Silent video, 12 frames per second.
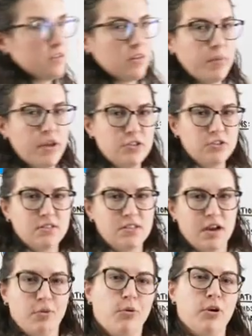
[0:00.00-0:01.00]
on the patients
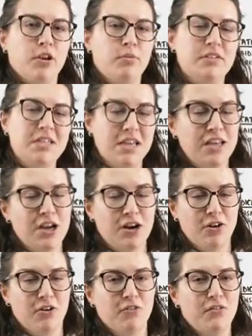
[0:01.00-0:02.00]
that we're going to be taking
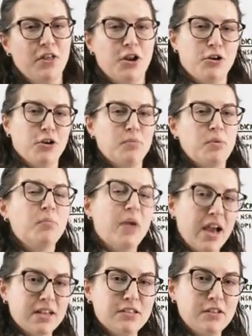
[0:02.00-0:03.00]
care of that are going to be
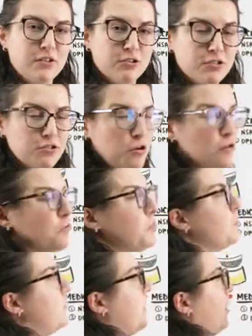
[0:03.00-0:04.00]
passing their stone
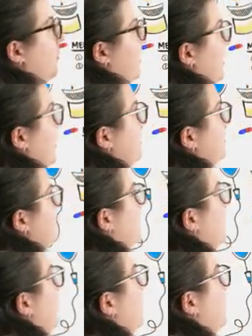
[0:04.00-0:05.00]
without getting some
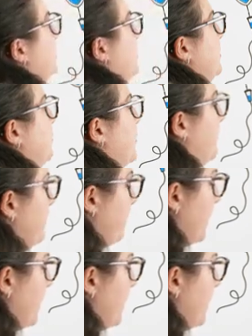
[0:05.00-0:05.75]
type of procedure.